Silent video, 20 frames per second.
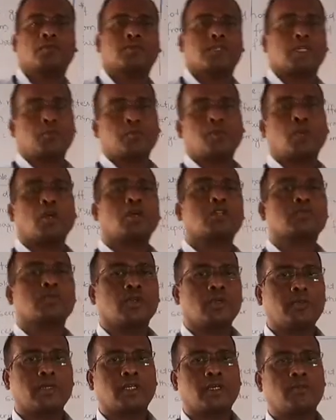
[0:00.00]
that floods will
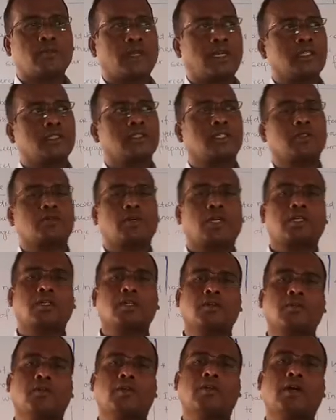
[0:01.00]
become and that water
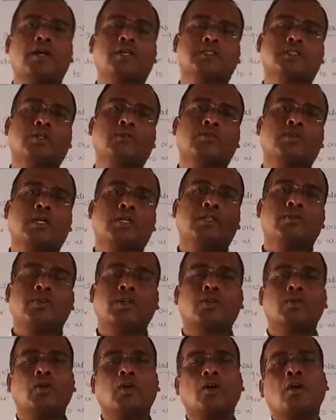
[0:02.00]
will pass out and
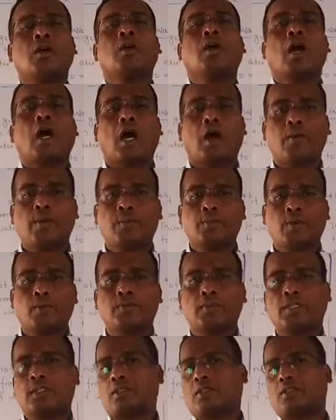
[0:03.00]
it will go away from
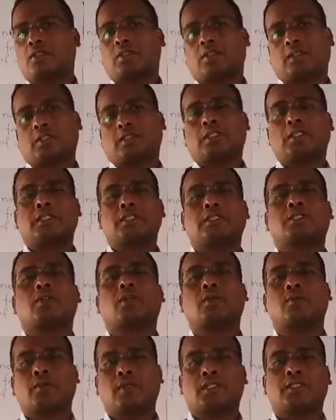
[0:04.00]
that city or
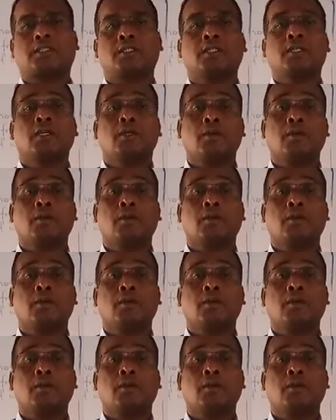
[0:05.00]
place.